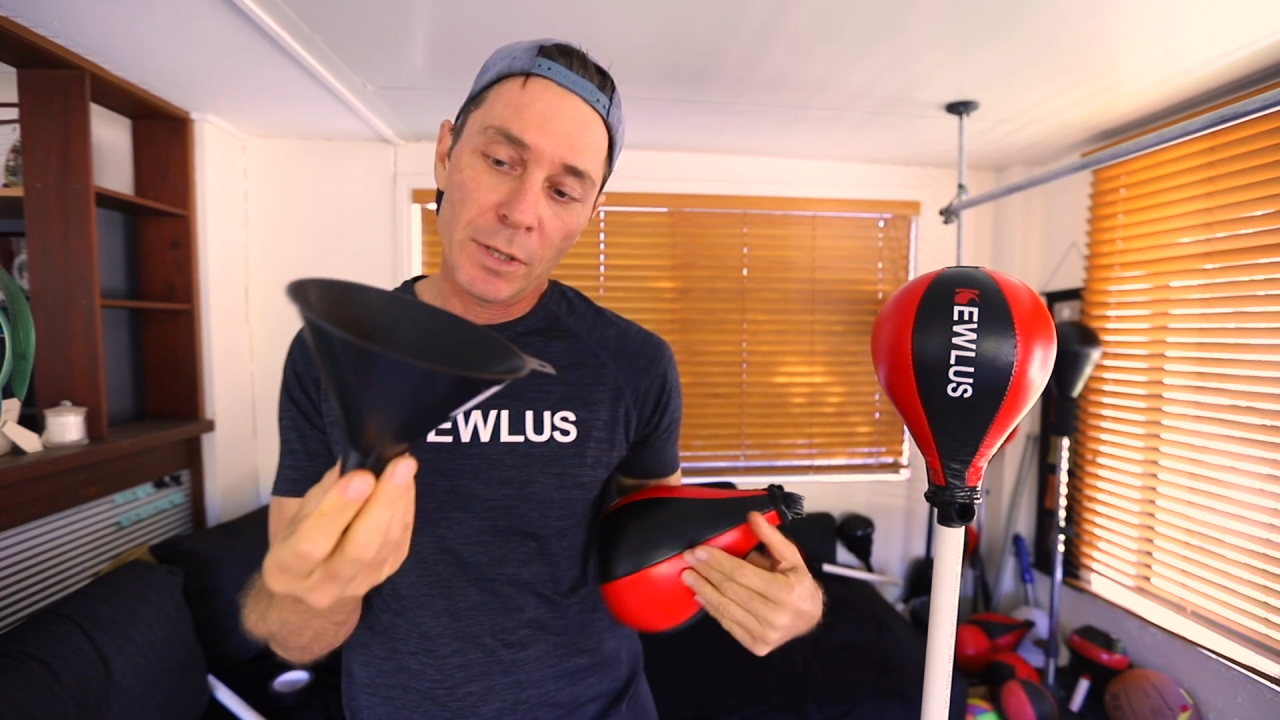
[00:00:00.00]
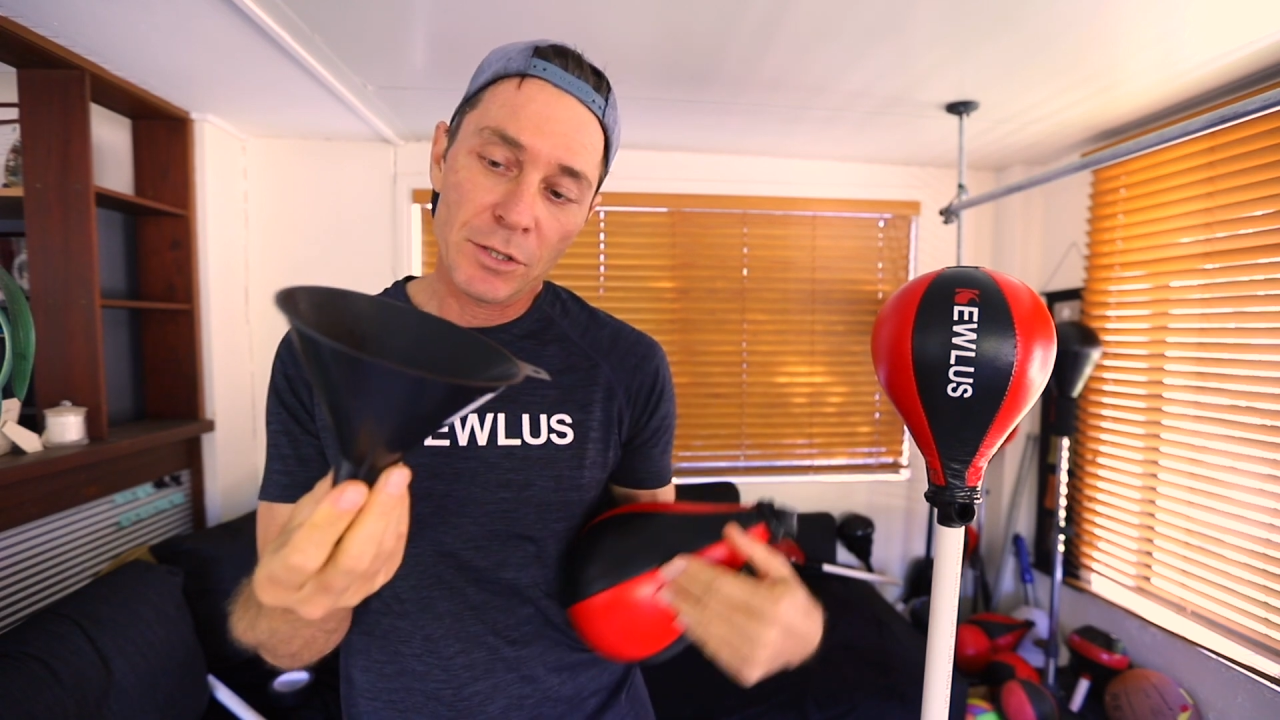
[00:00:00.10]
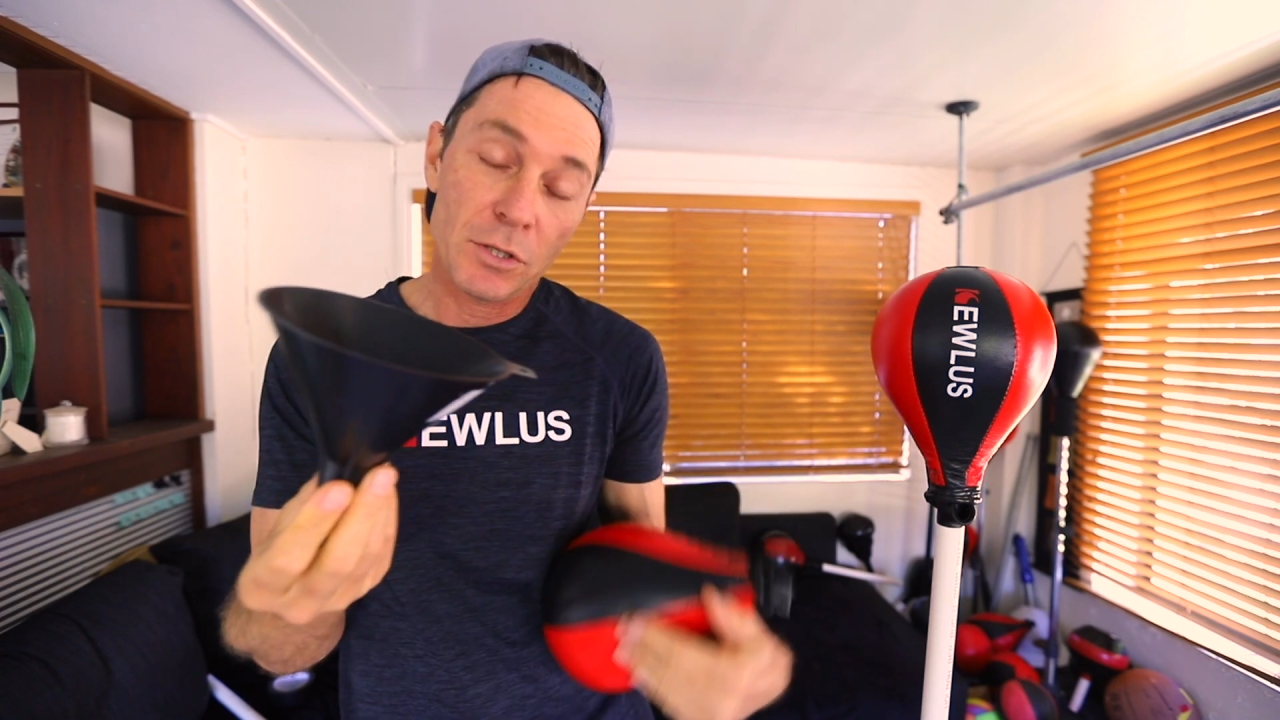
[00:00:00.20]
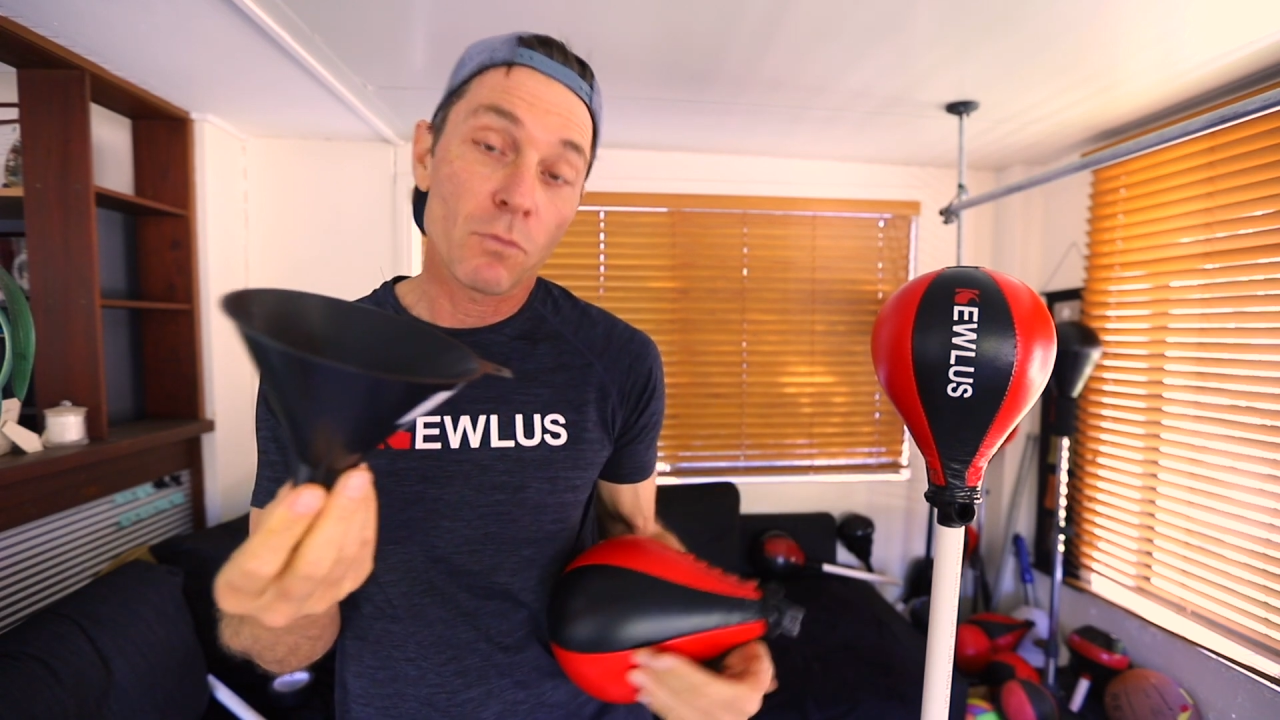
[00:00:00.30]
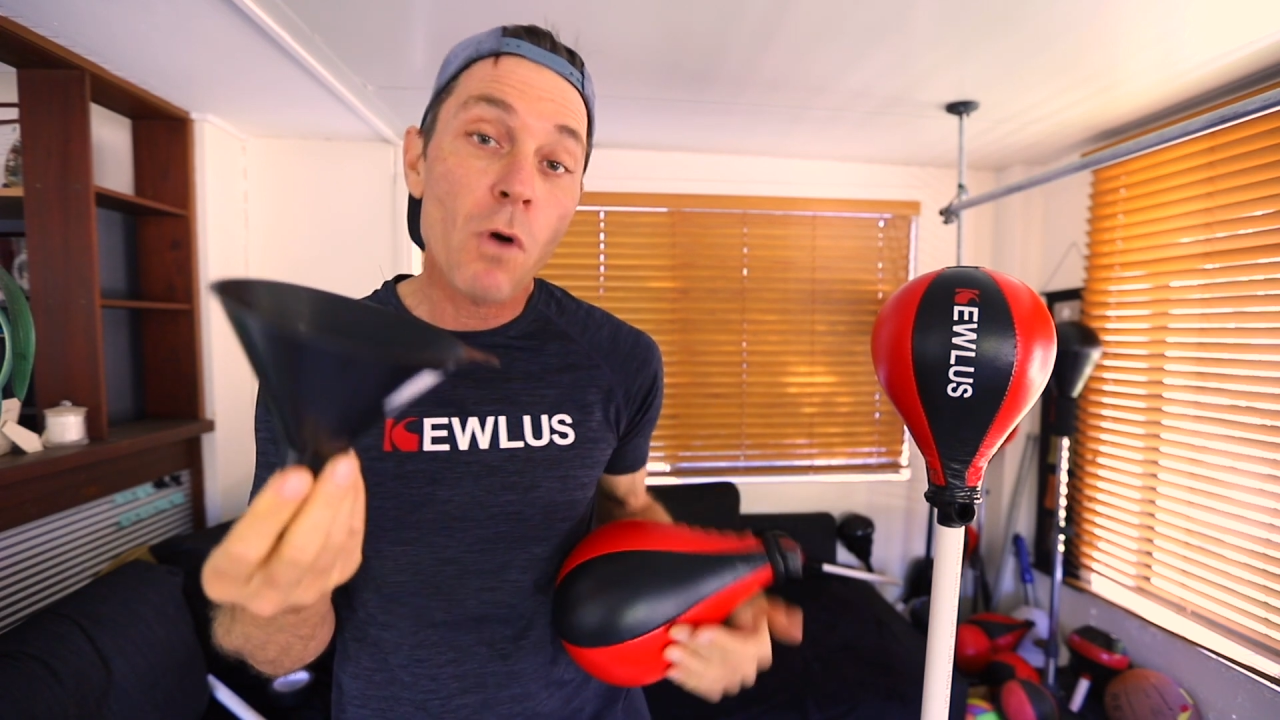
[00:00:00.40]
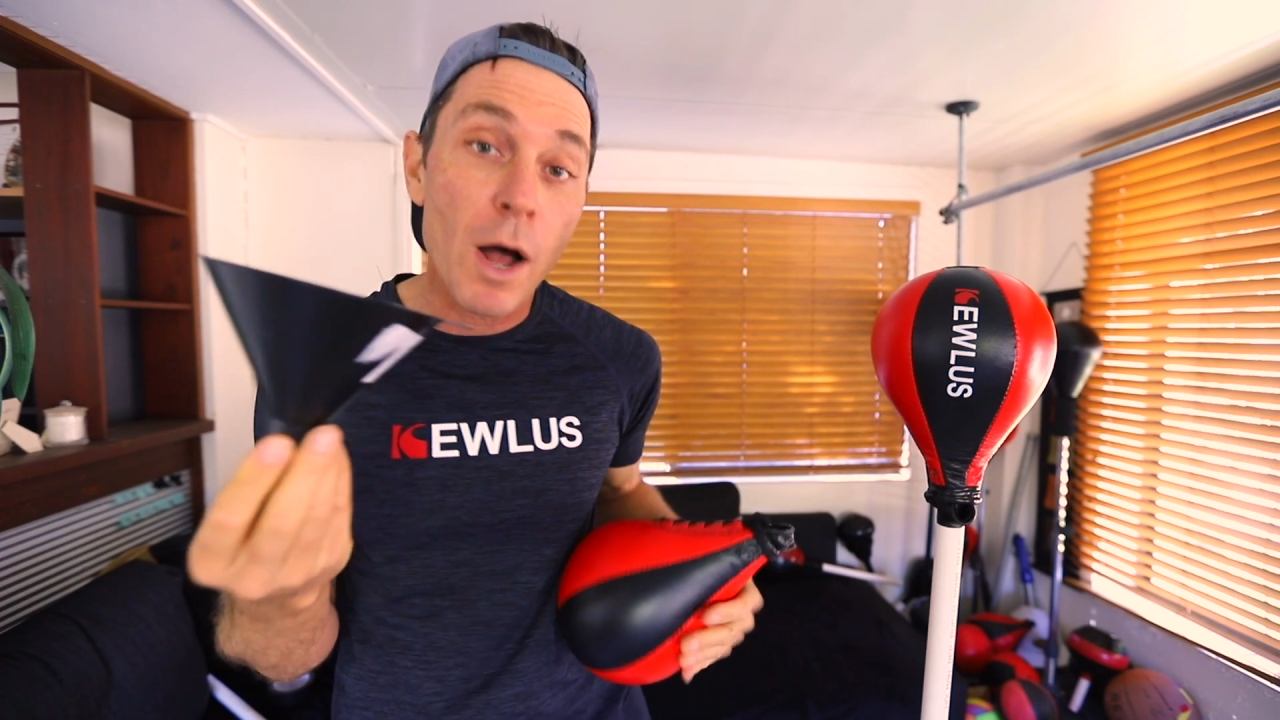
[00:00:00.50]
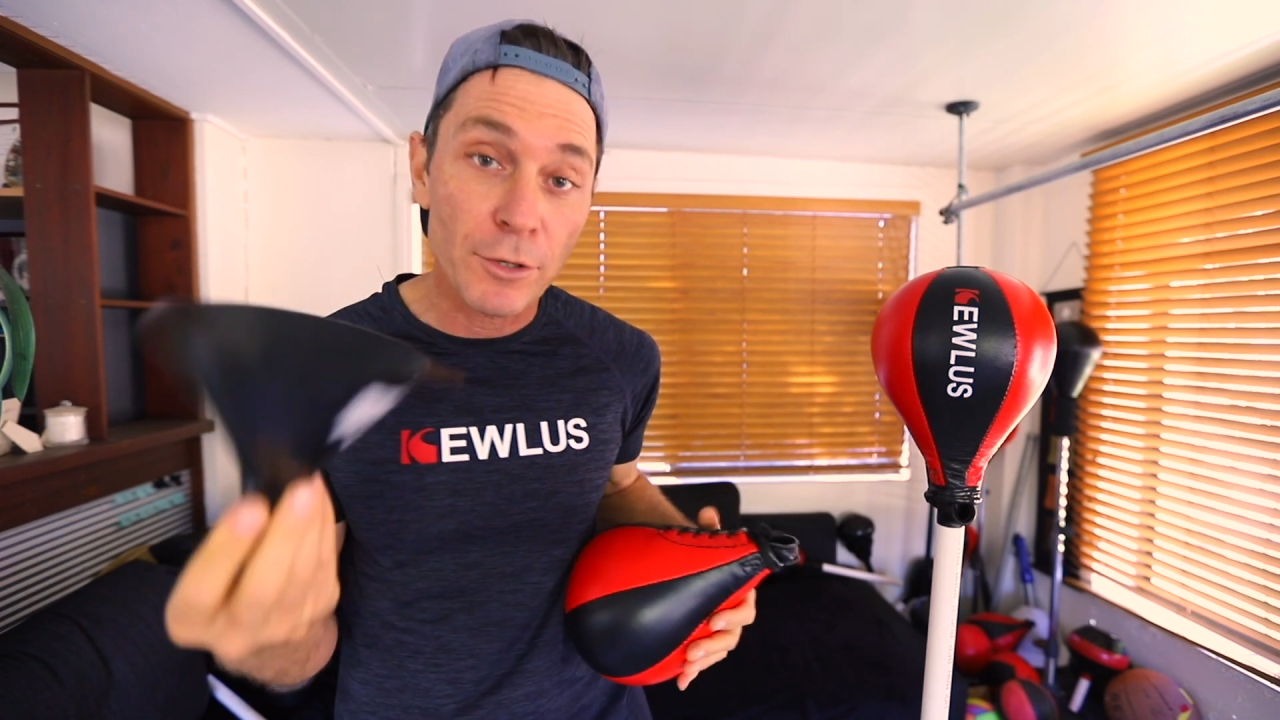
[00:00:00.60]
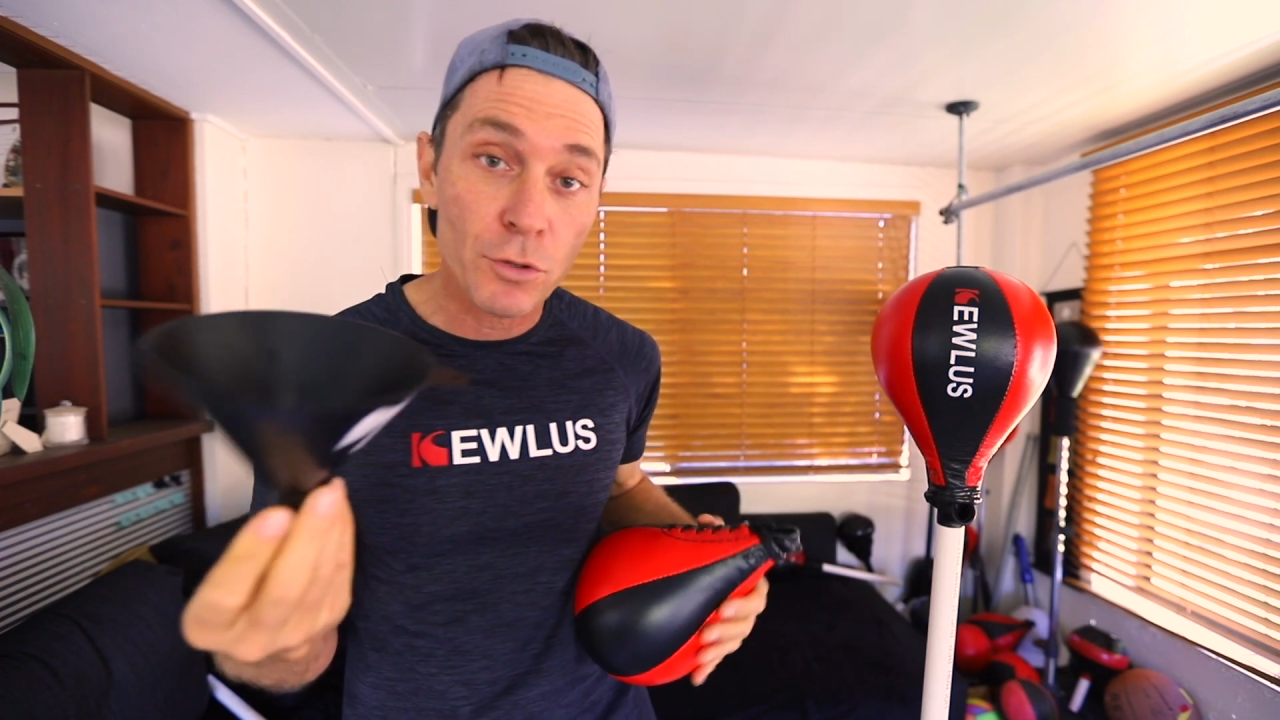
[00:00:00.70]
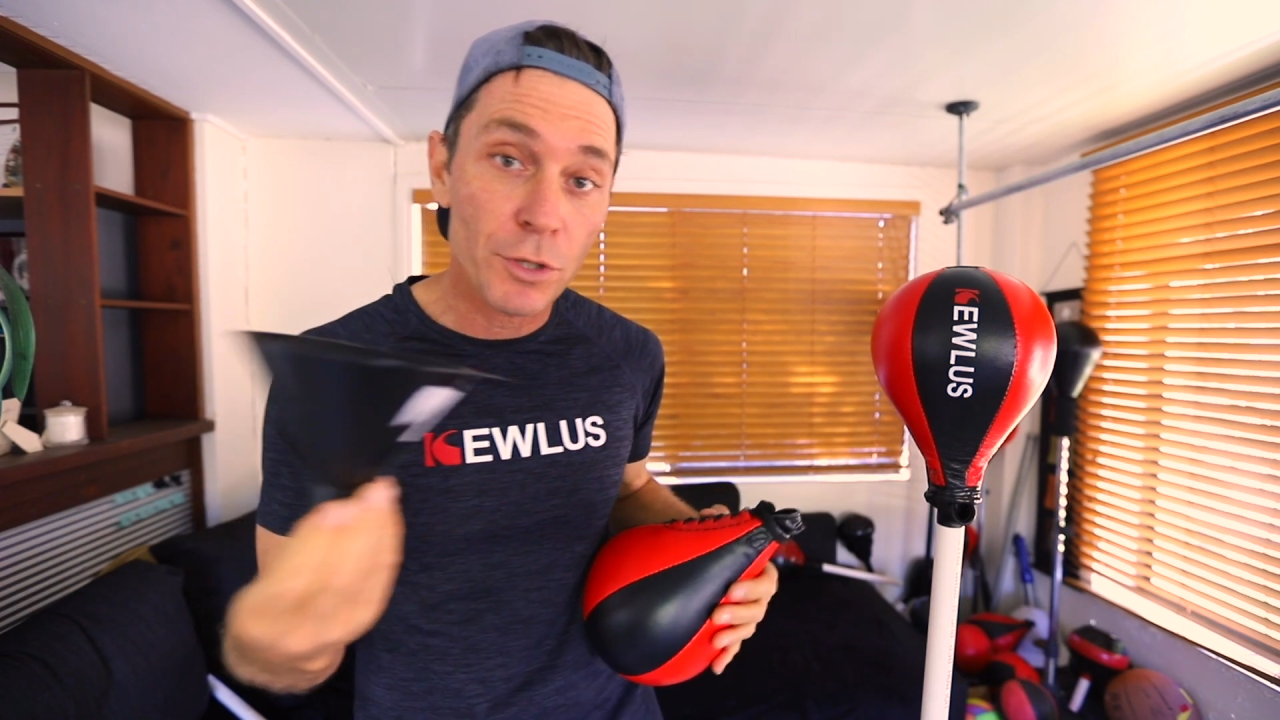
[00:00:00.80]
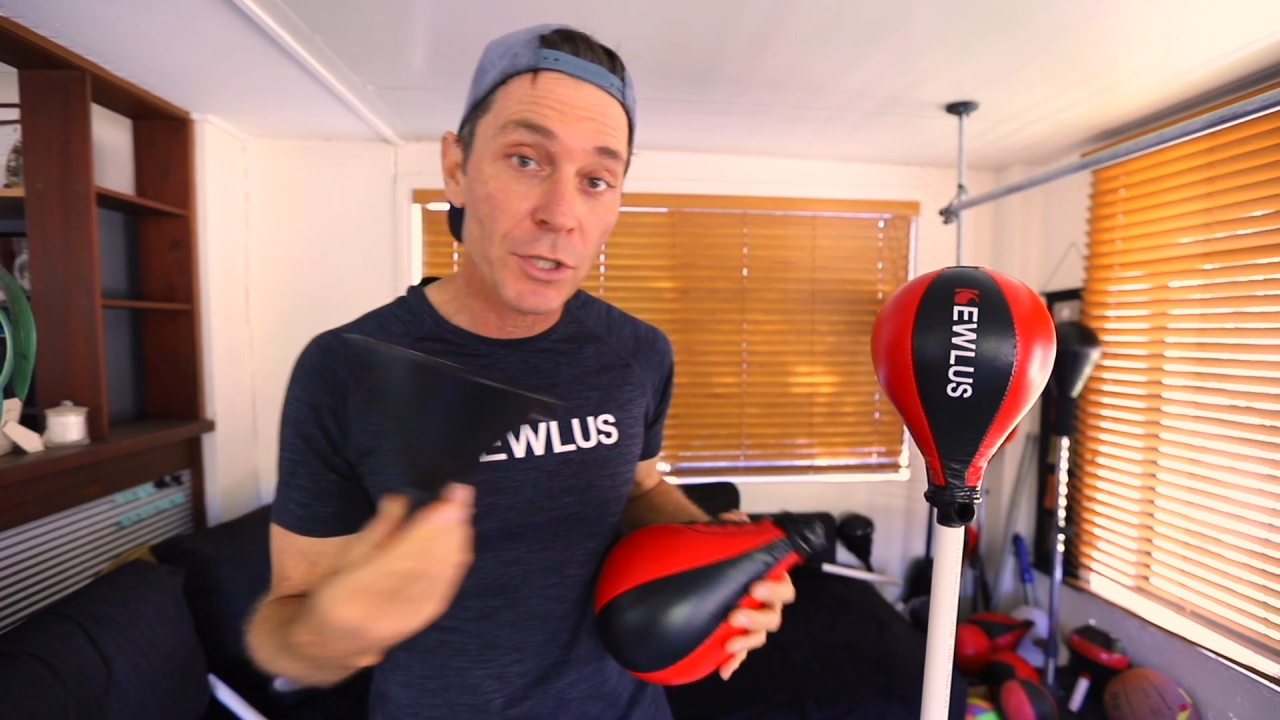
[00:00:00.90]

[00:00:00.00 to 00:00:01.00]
It's the right sort